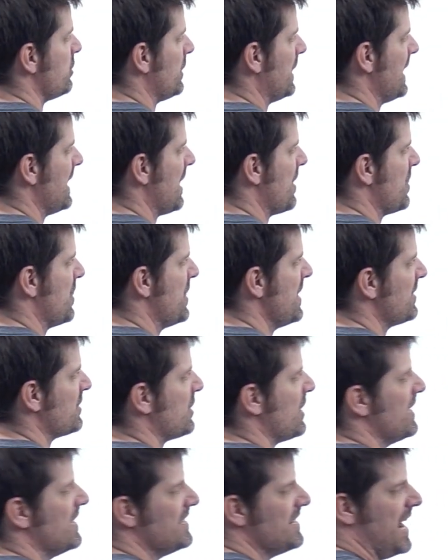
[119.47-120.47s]
looking at
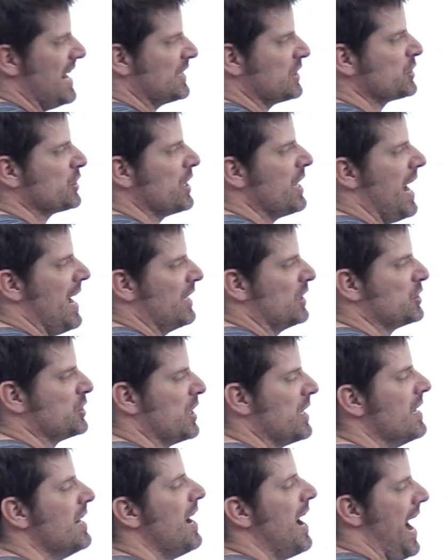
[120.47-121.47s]
this
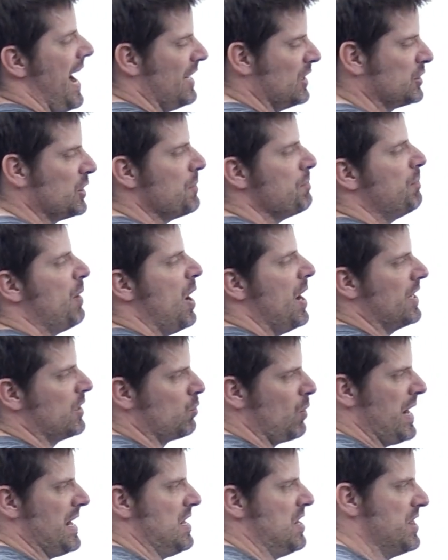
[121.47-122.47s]
nitrogen-hydrogen-hydrogen bond
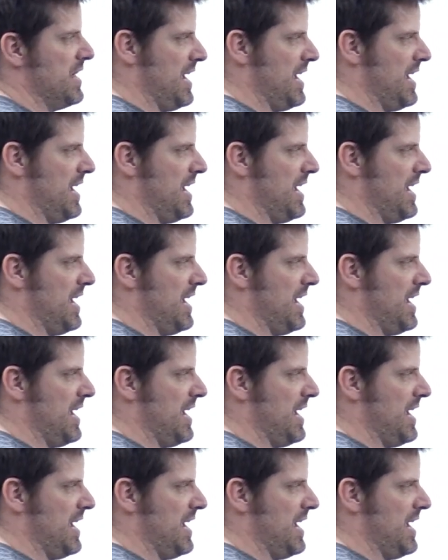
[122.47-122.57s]
right